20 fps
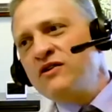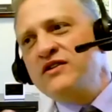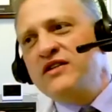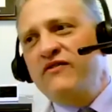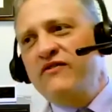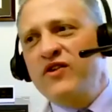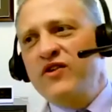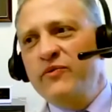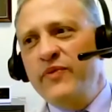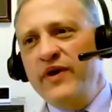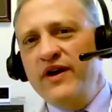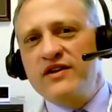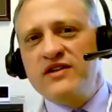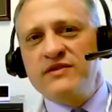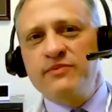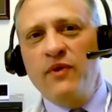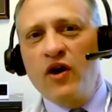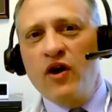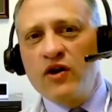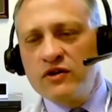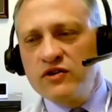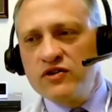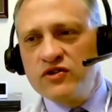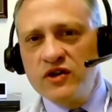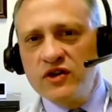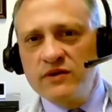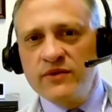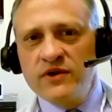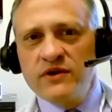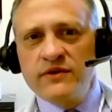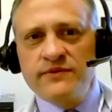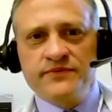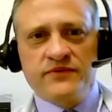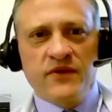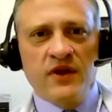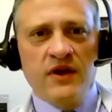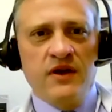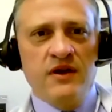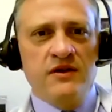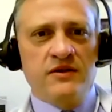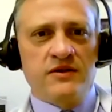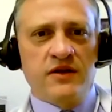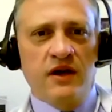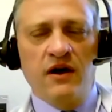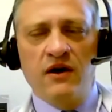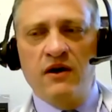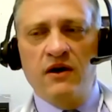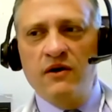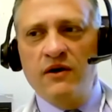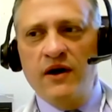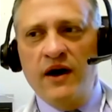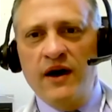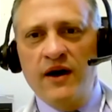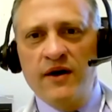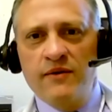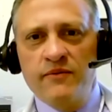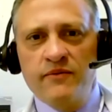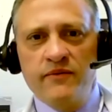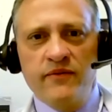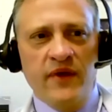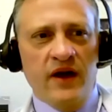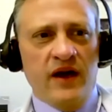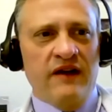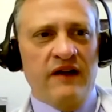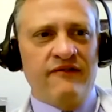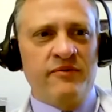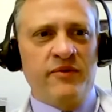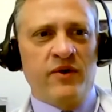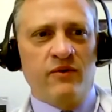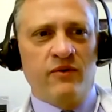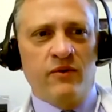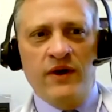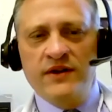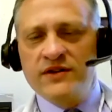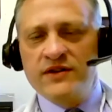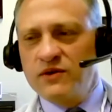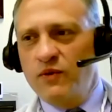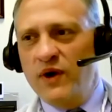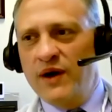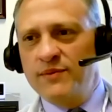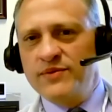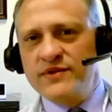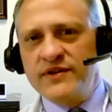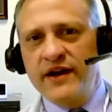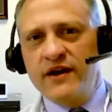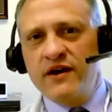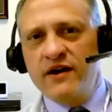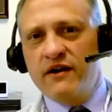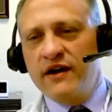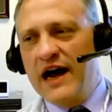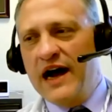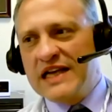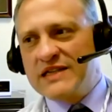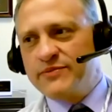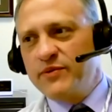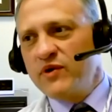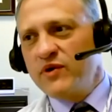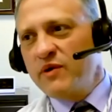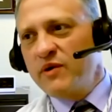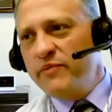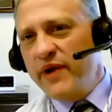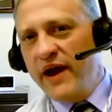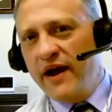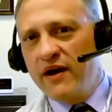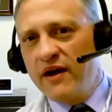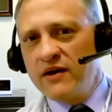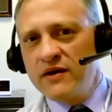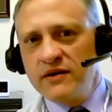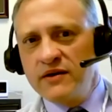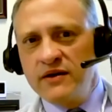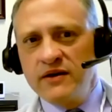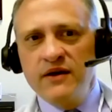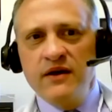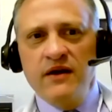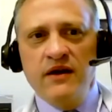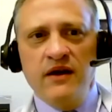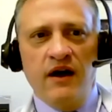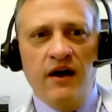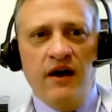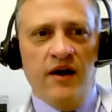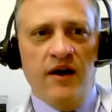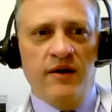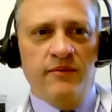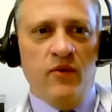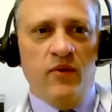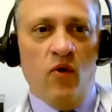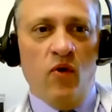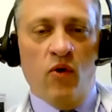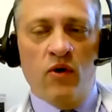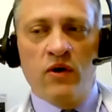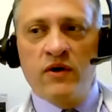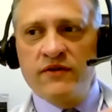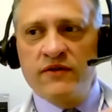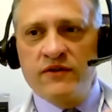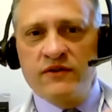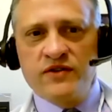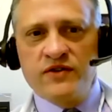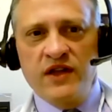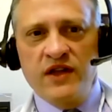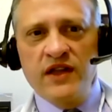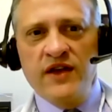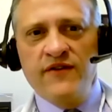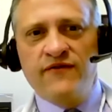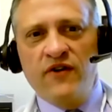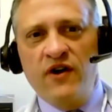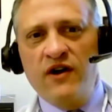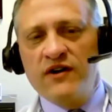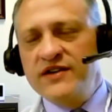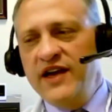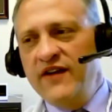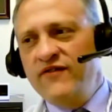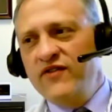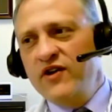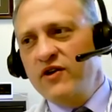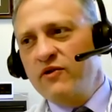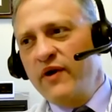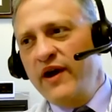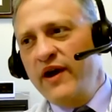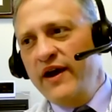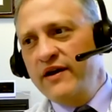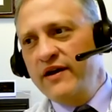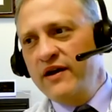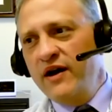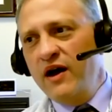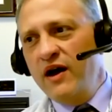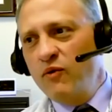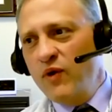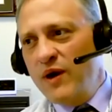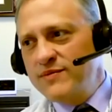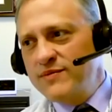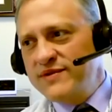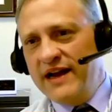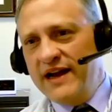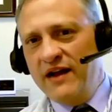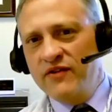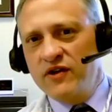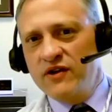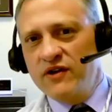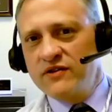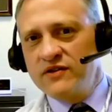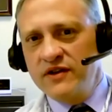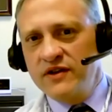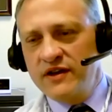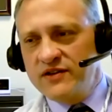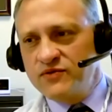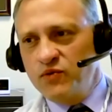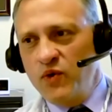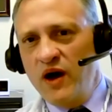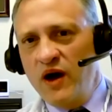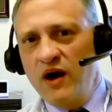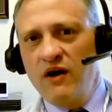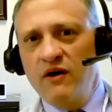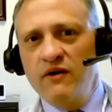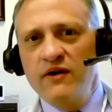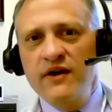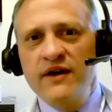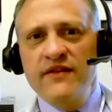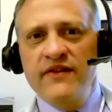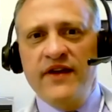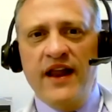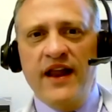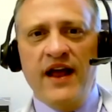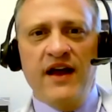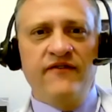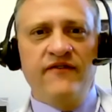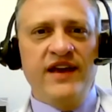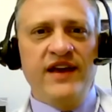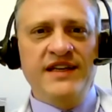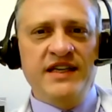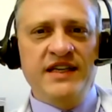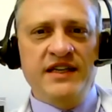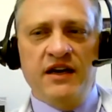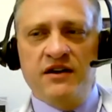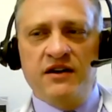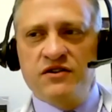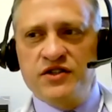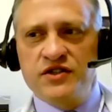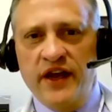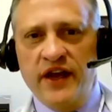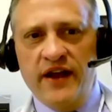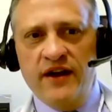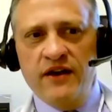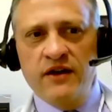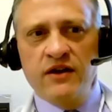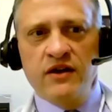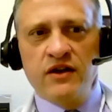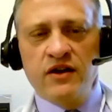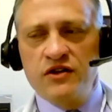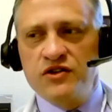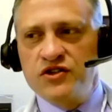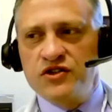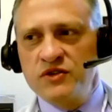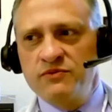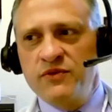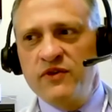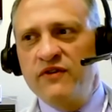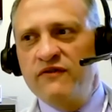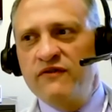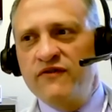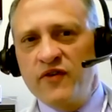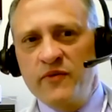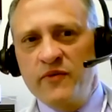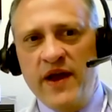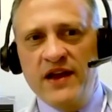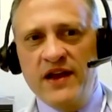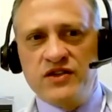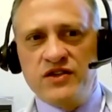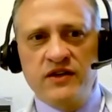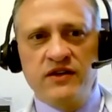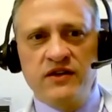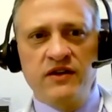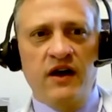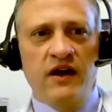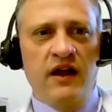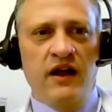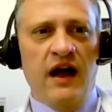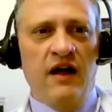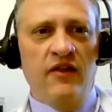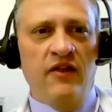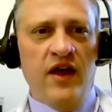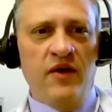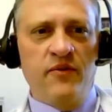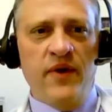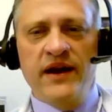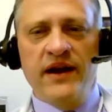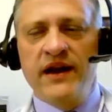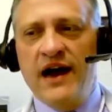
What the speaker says: everyone to be a smart consumer. So the government runs a website called Hospital Compare, or there's a Leapfrog Safety Grade website out there as well that have easy to understand consumer information on how they rate